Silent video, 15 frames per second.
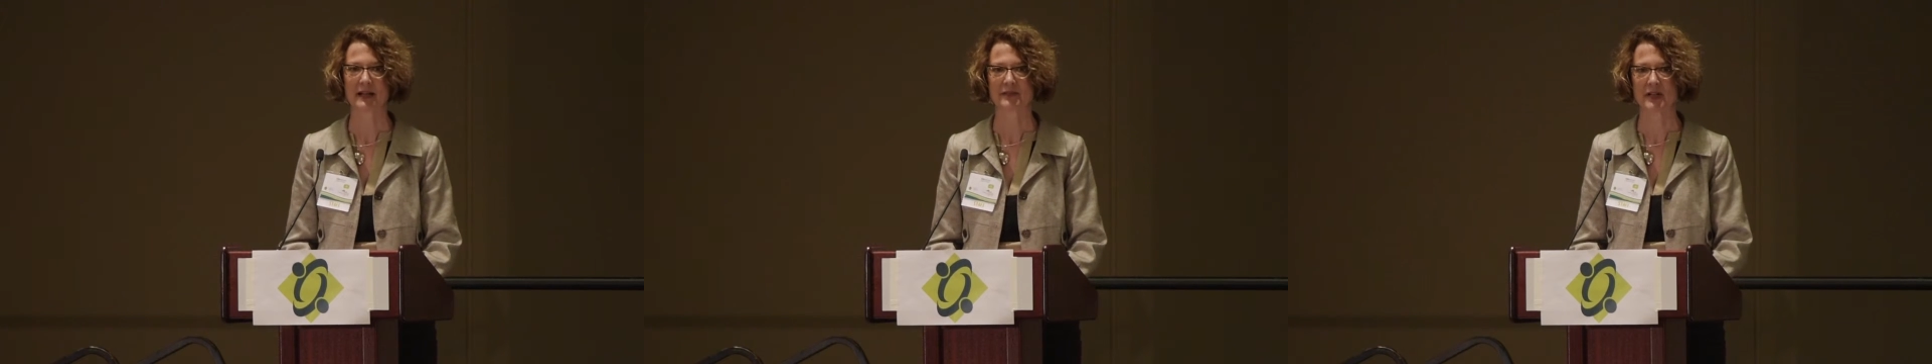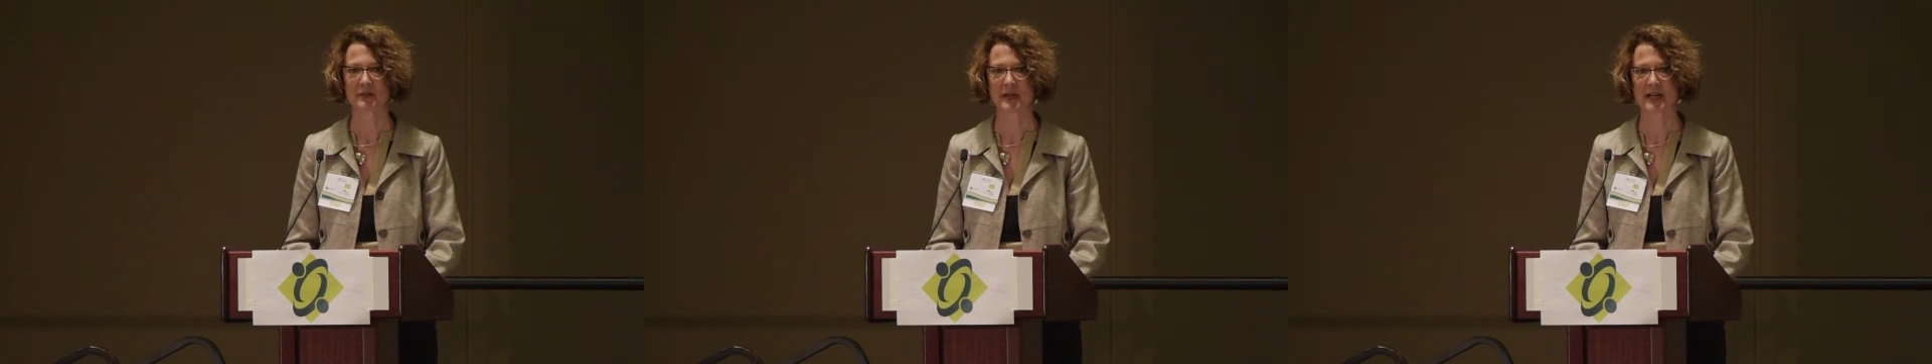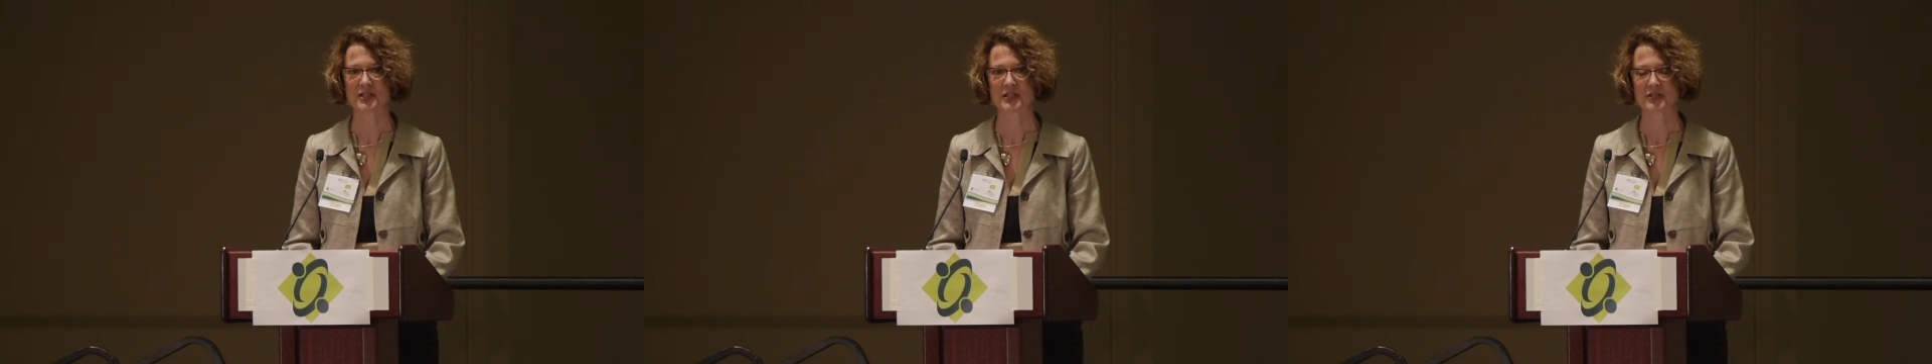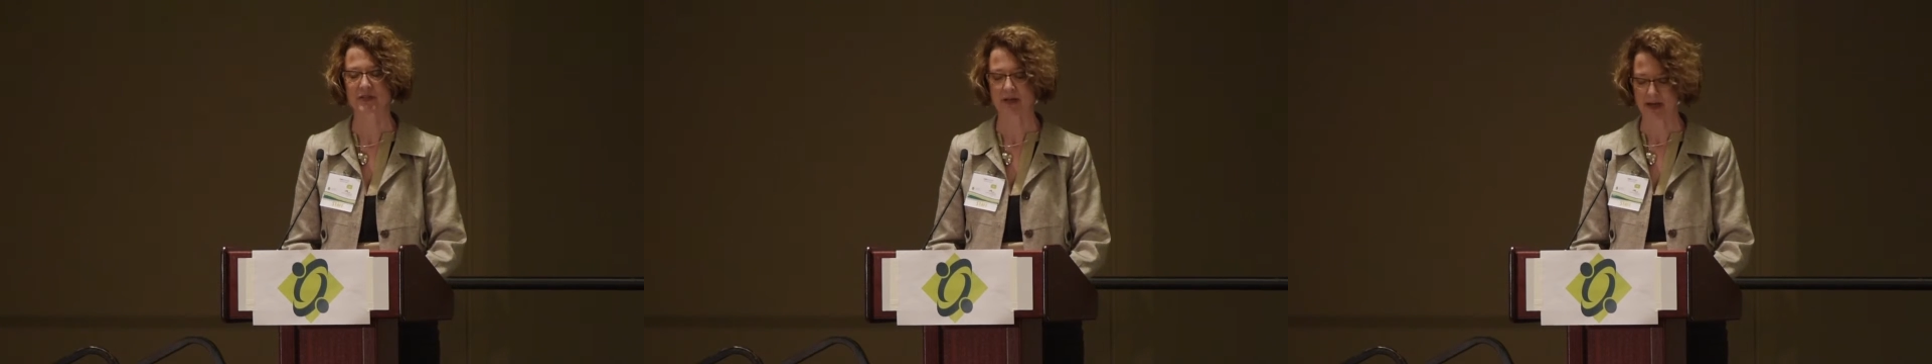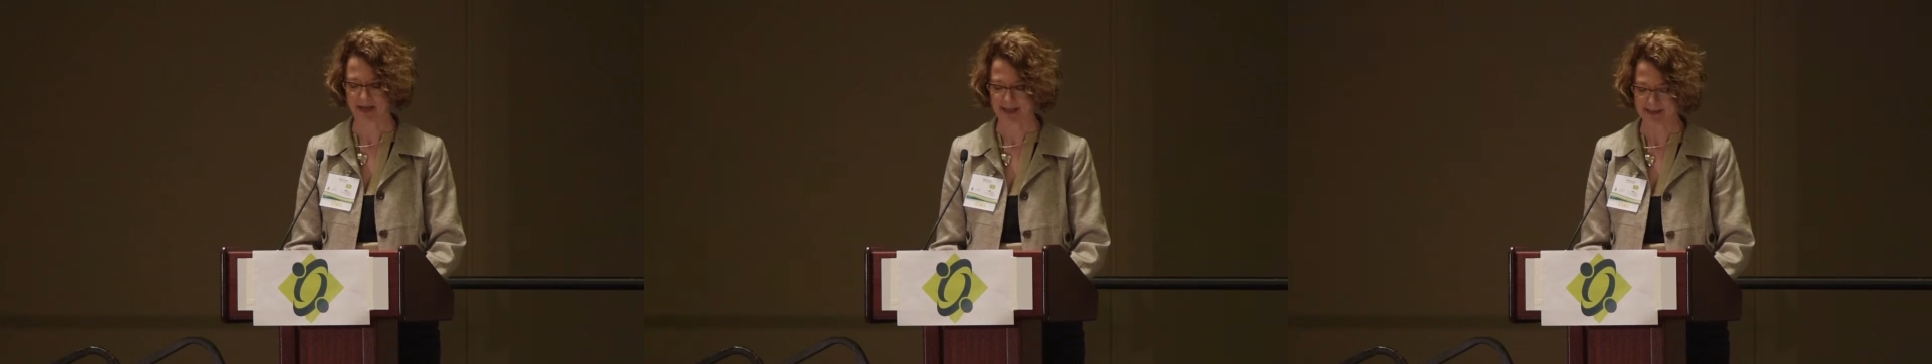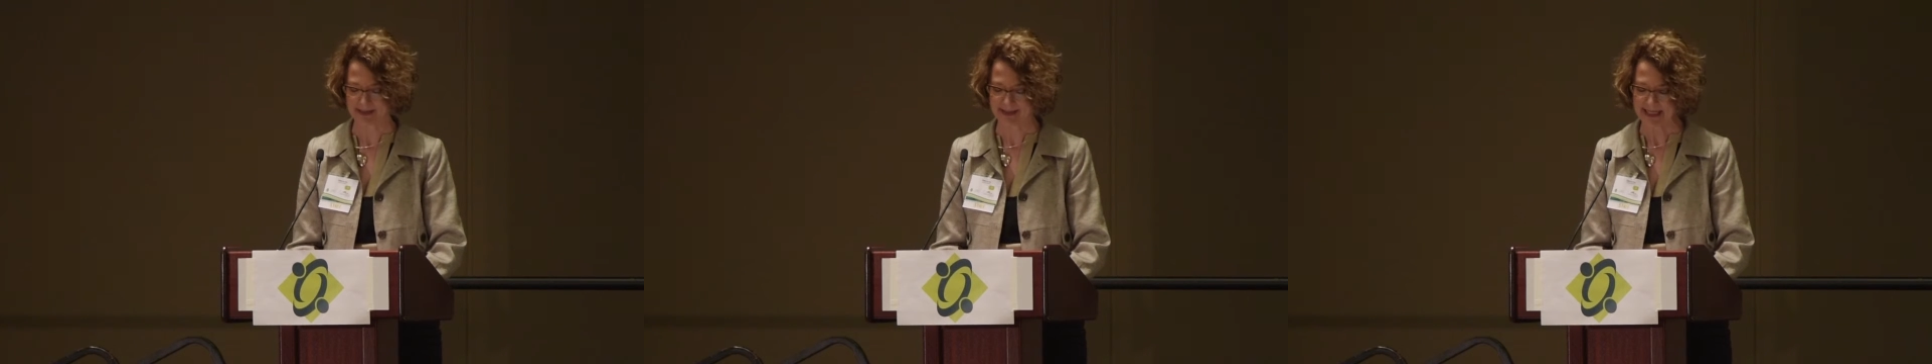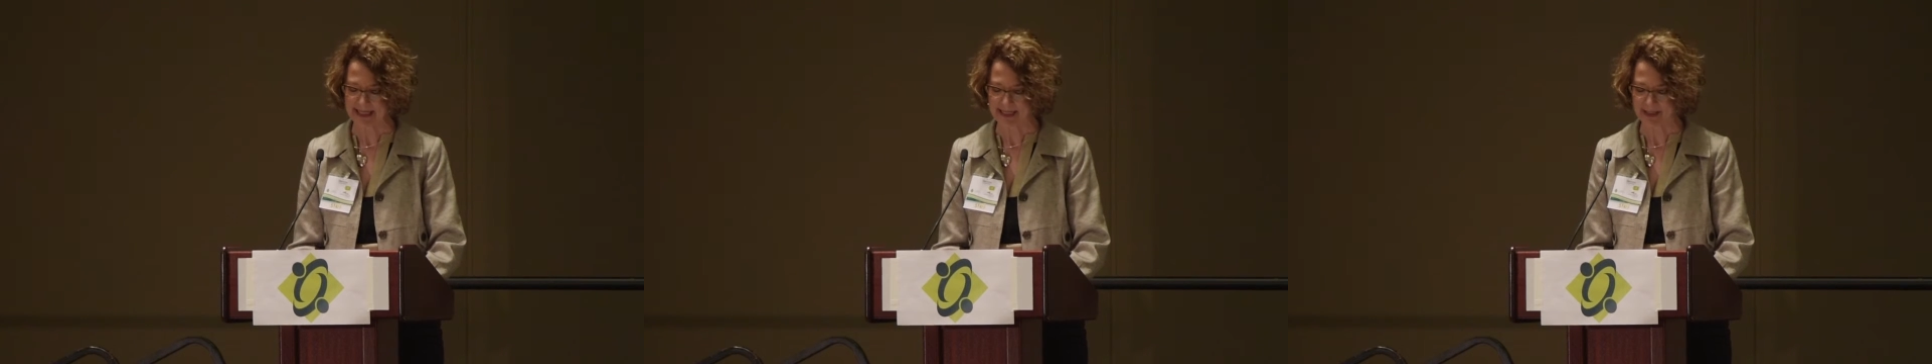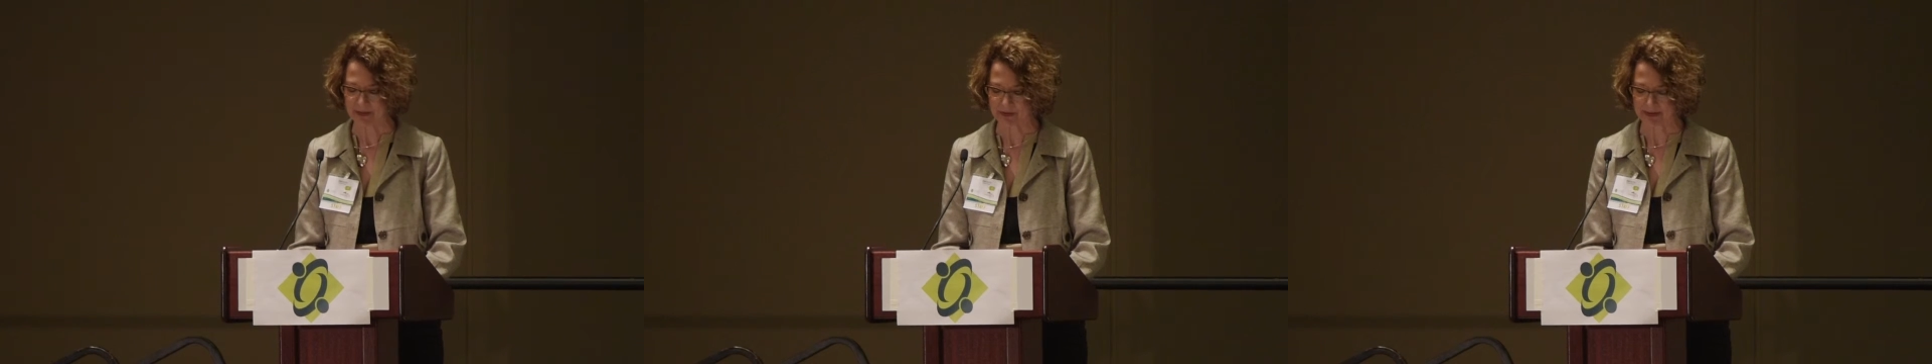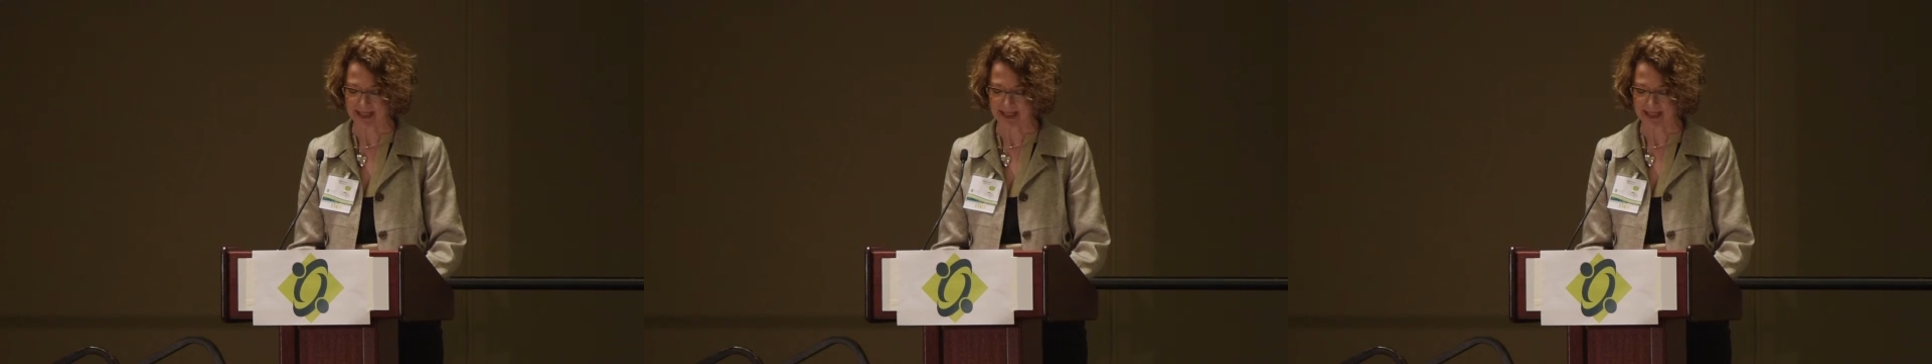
of our Registrar and CEO,